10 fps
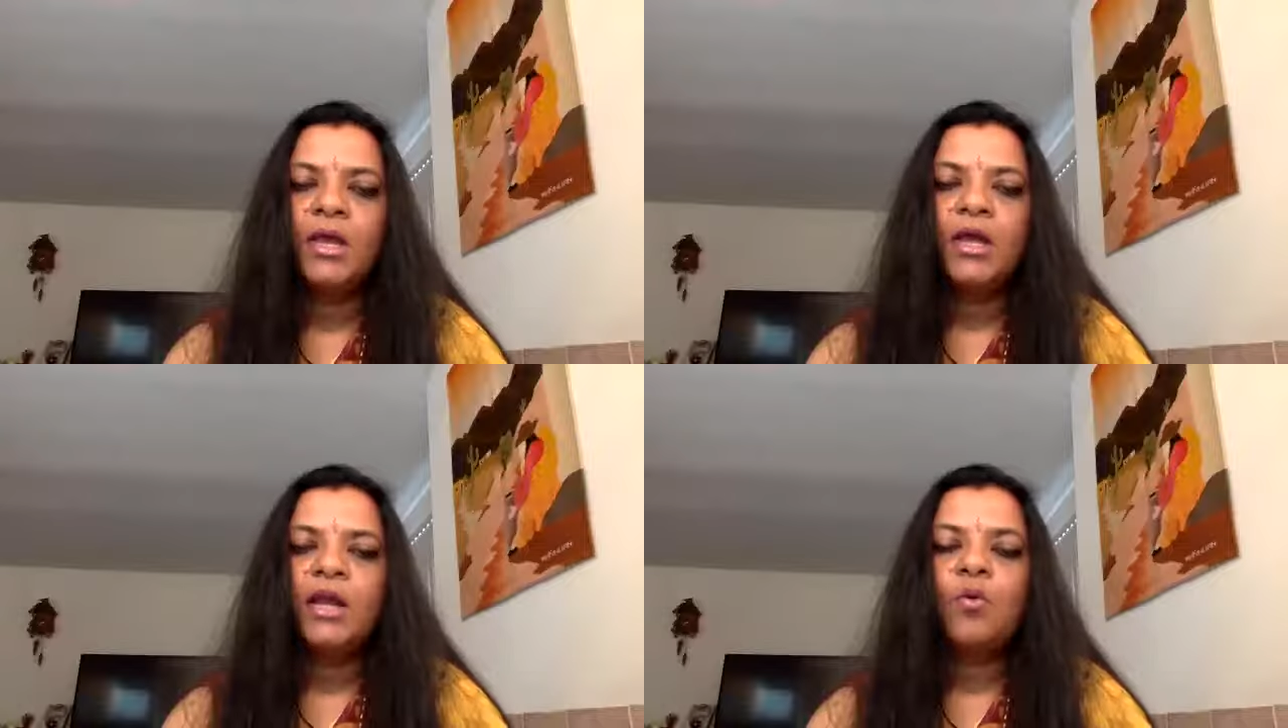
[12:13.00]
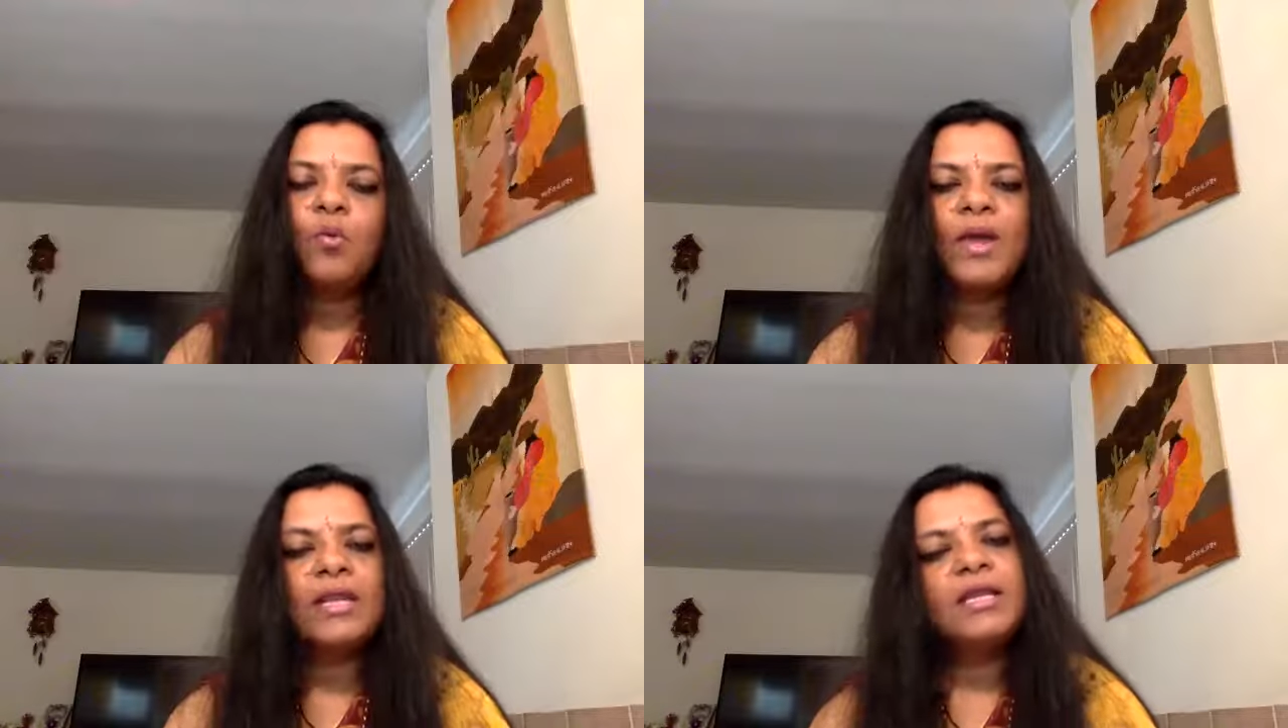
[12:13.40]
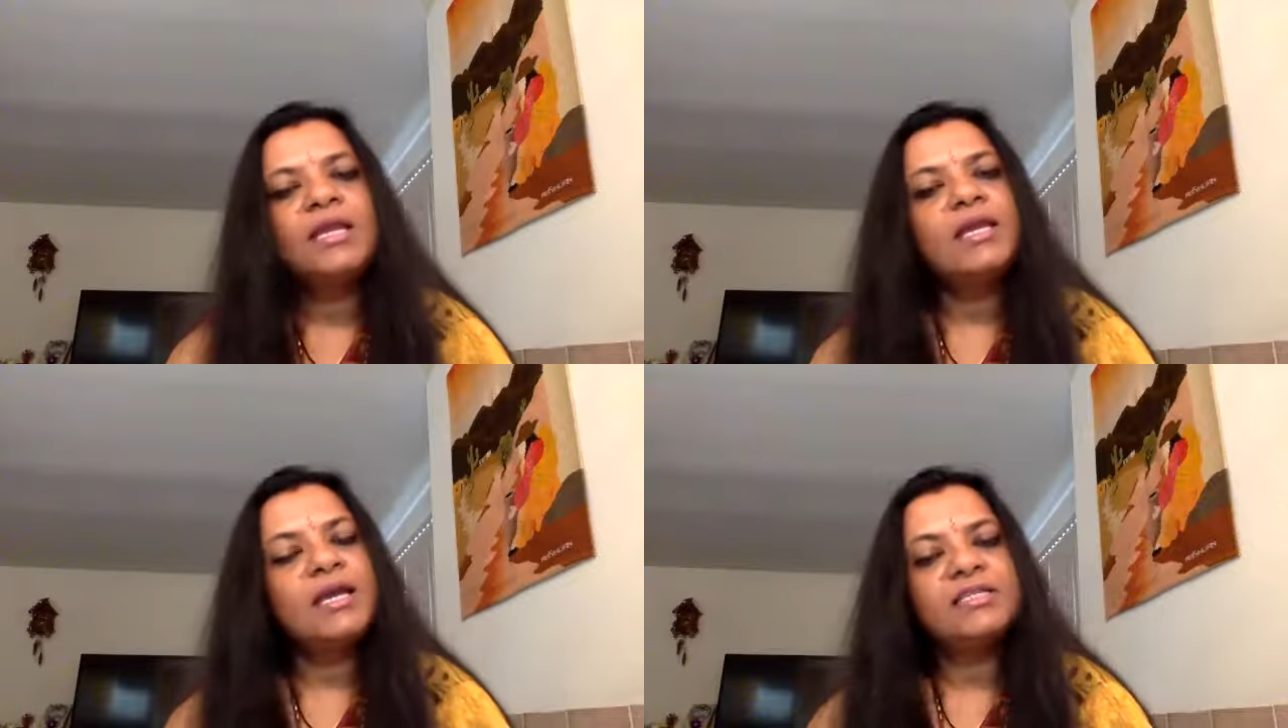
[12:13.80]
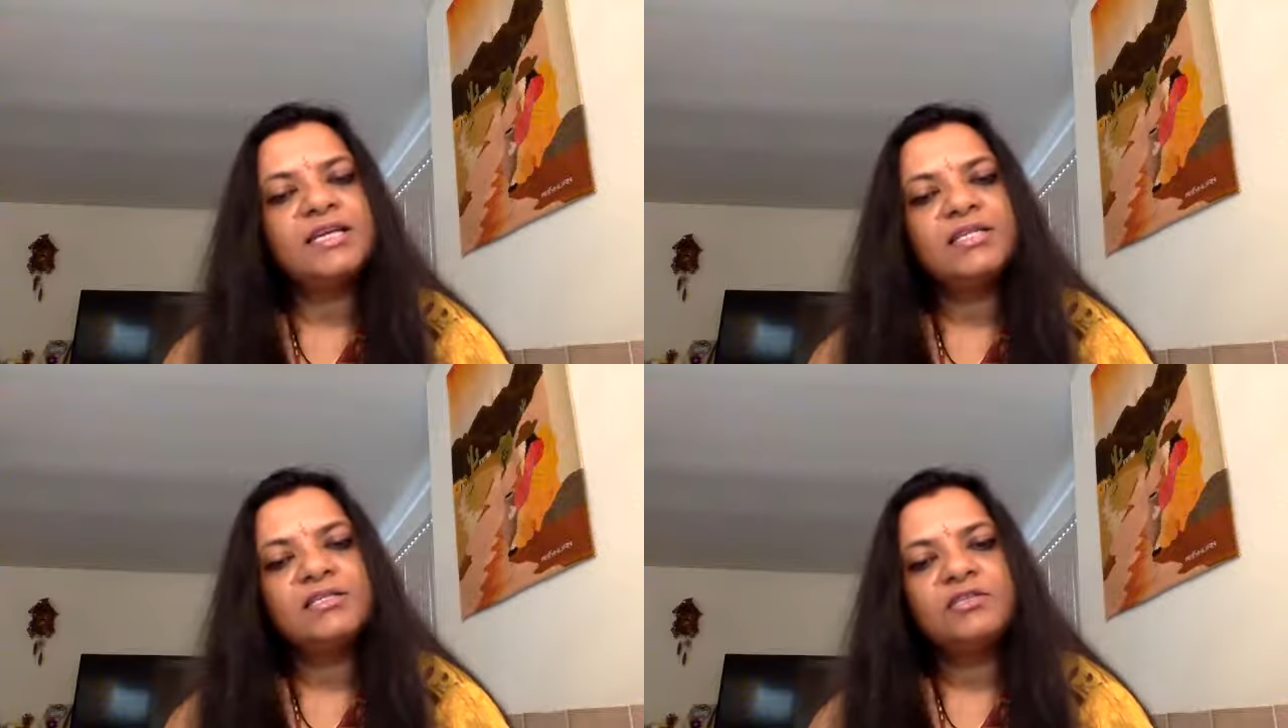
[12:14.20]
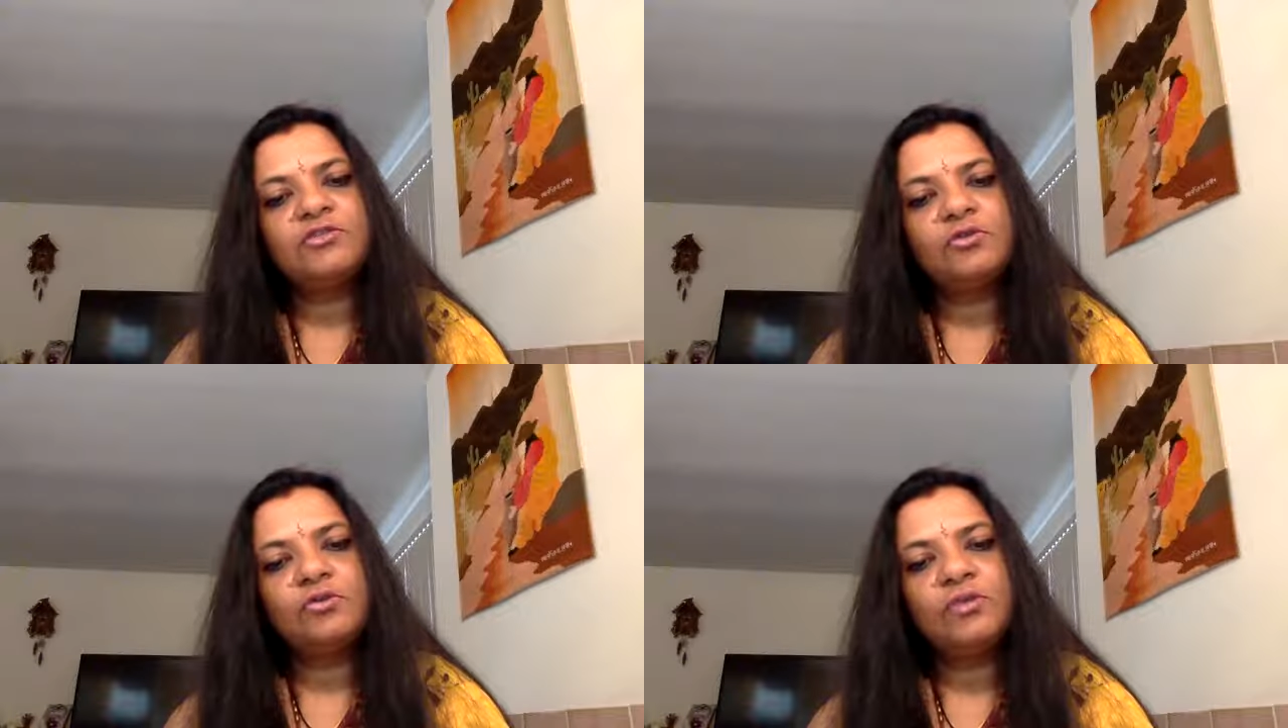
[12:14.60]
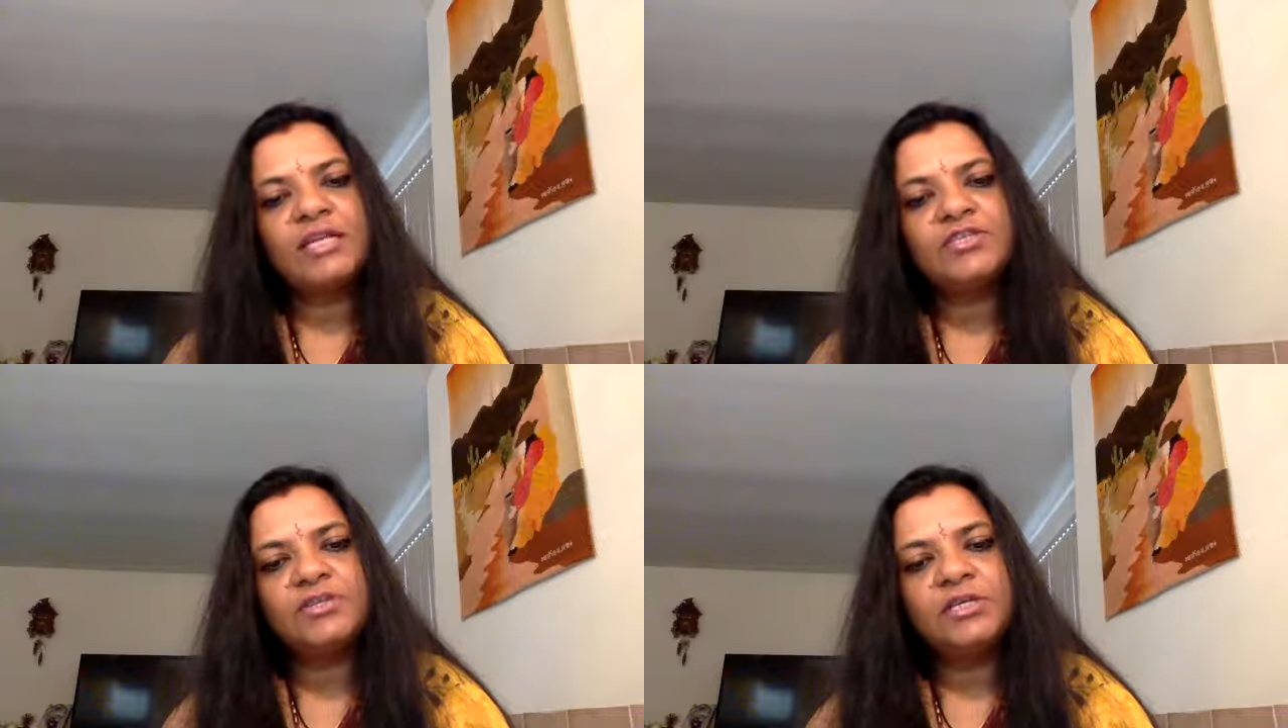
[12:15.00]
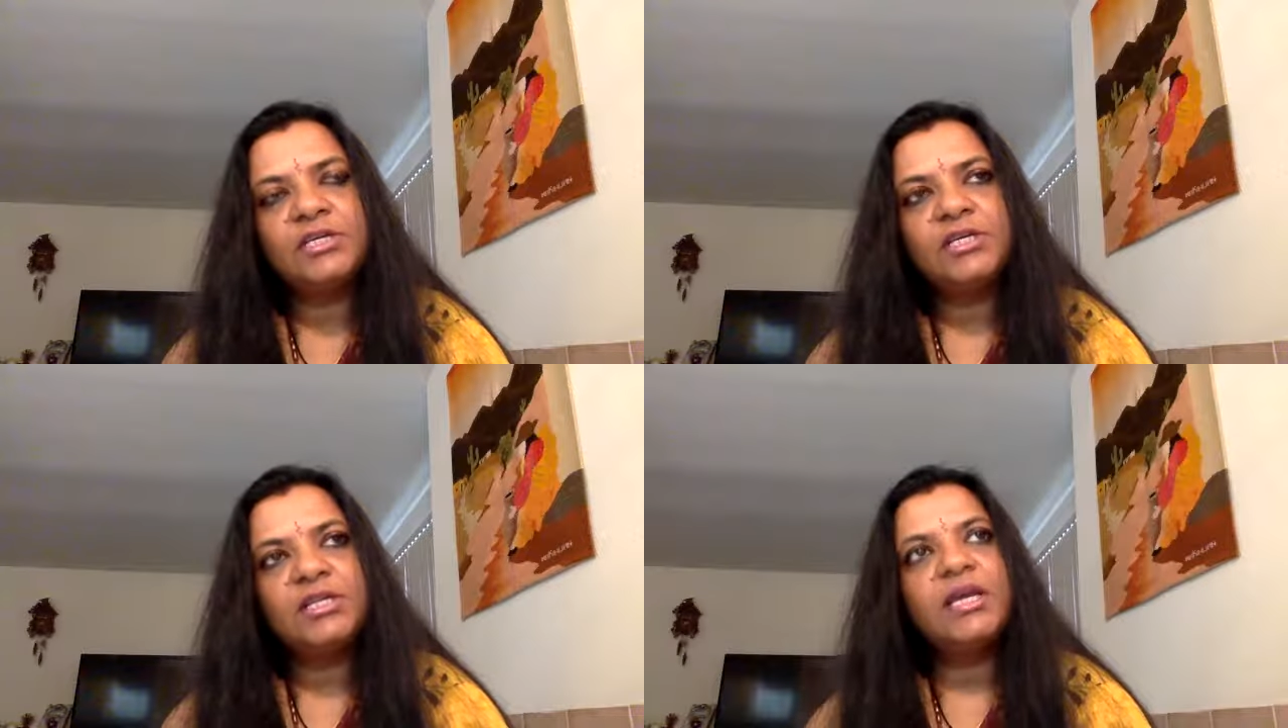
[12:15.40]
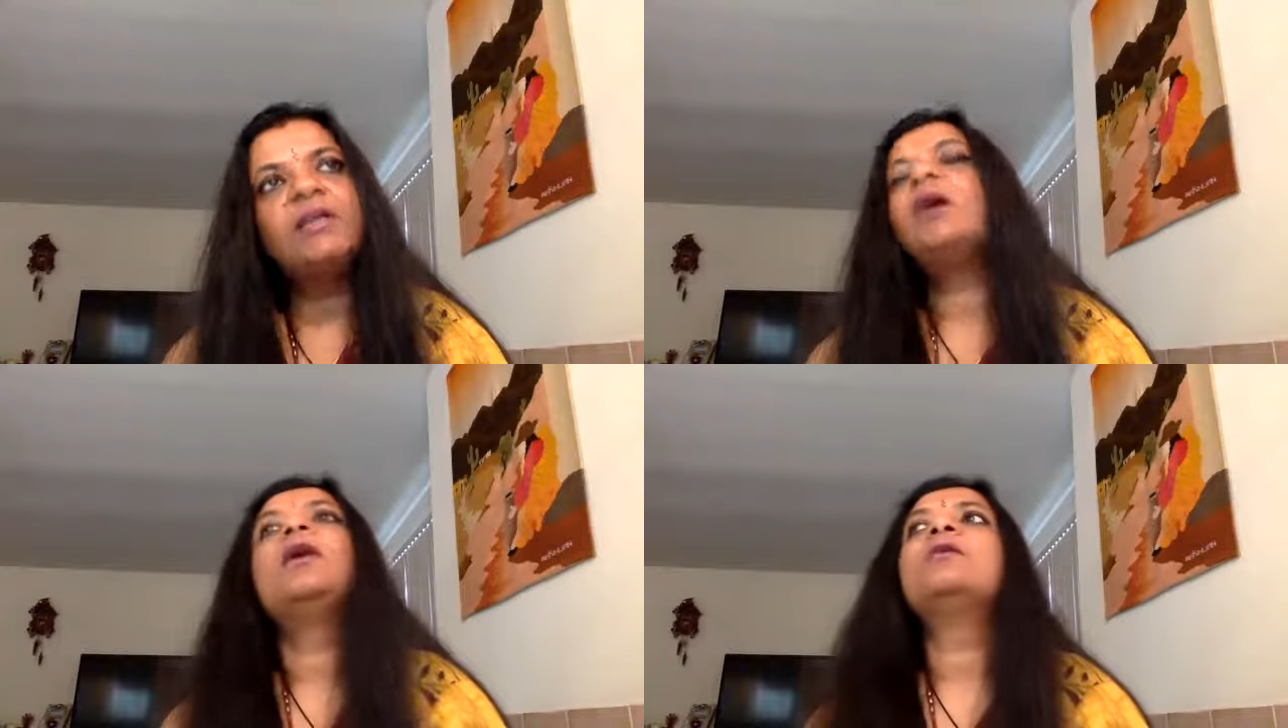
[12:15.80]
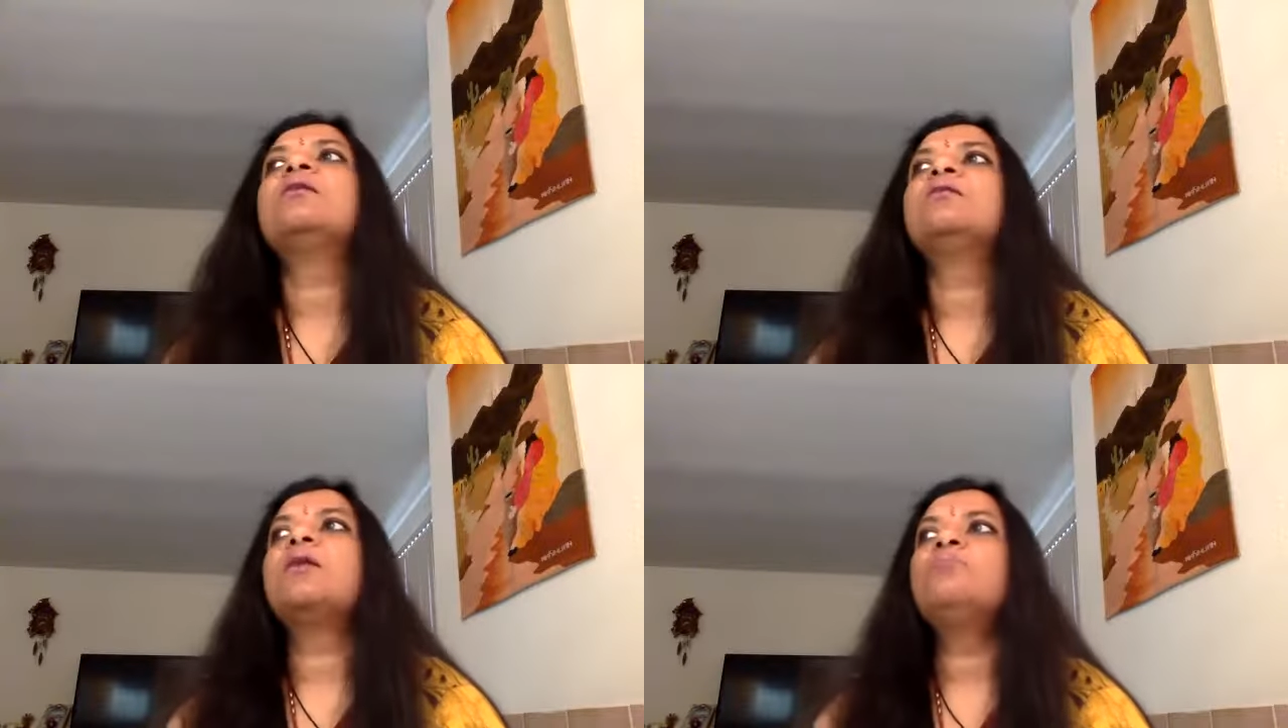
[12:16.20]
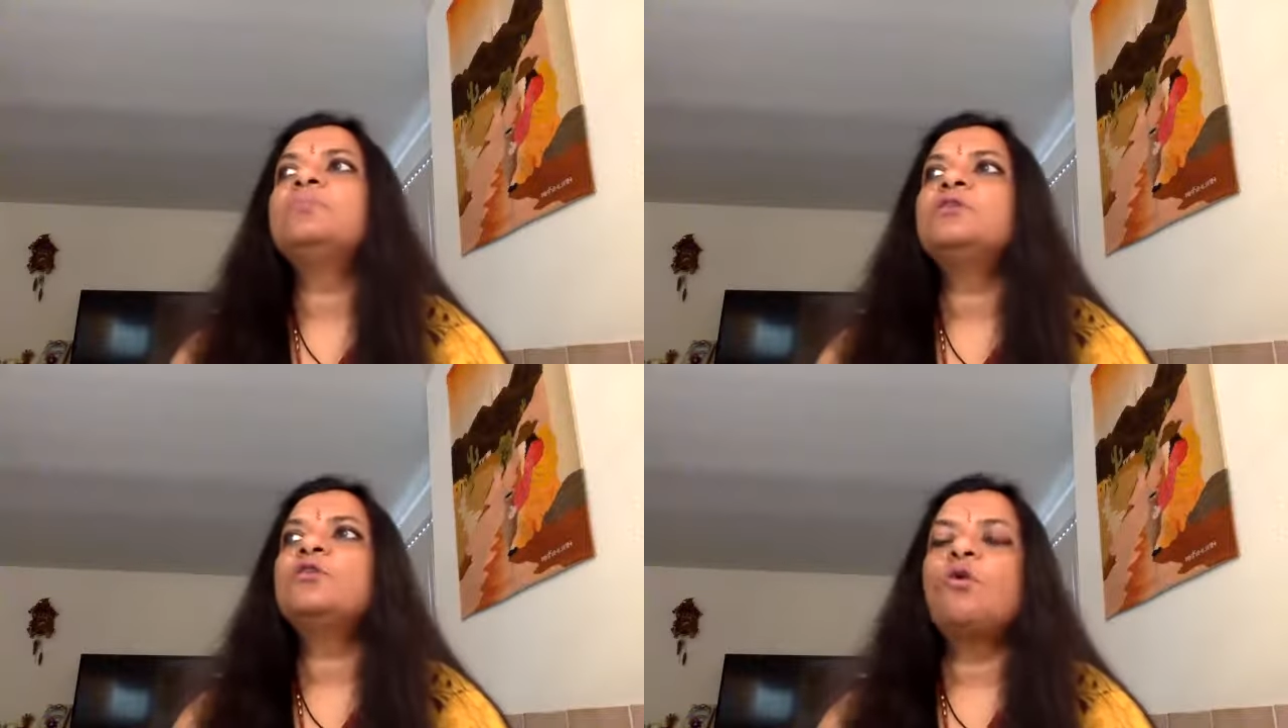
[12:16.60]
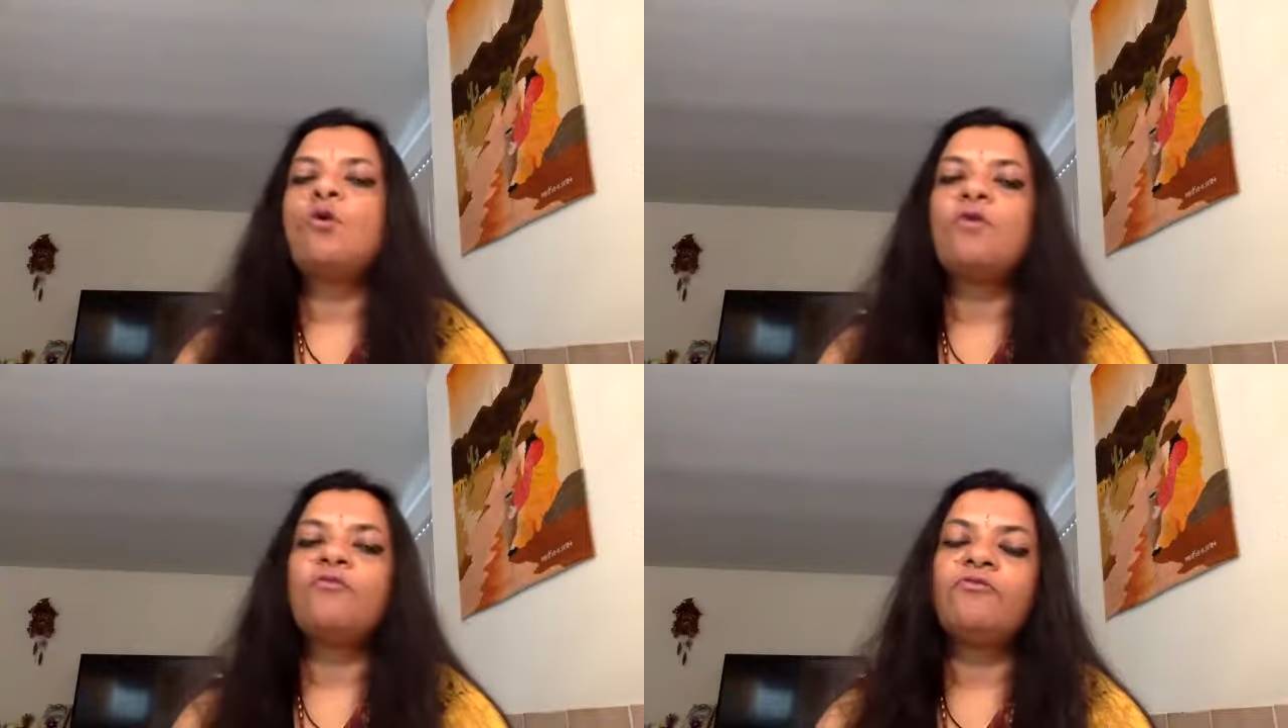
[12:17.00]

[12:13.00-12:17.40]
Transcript: Now, when he ascends the throne, naturally, there are a number of